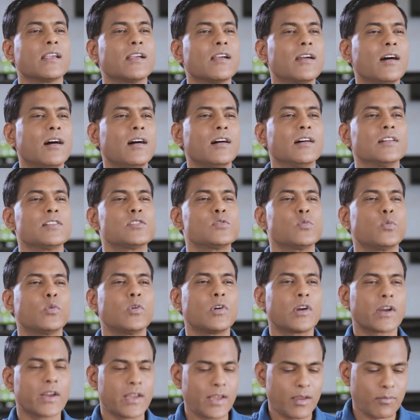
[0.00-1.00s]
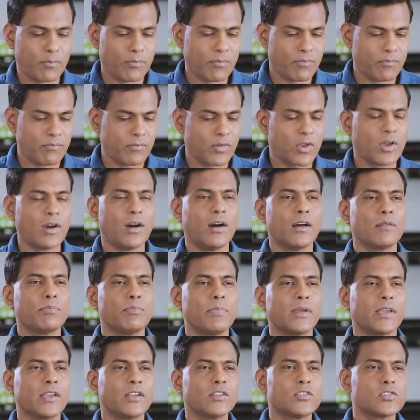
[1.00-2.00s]
God's working.
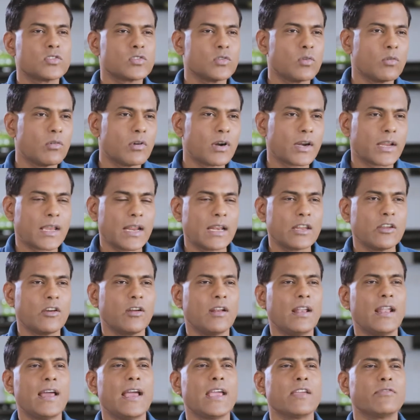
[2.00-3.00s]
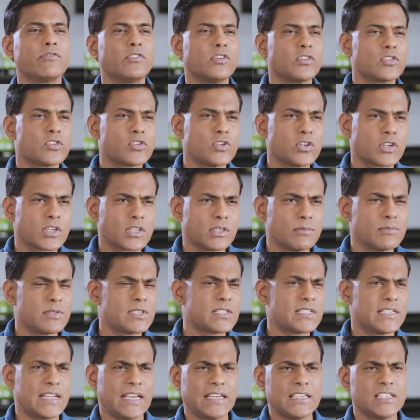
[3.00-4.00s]
God begins to work in your life, your
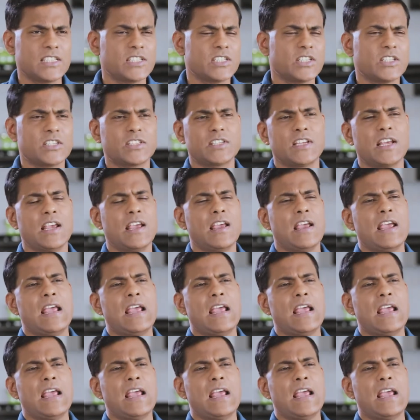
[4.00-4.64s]
circumstances.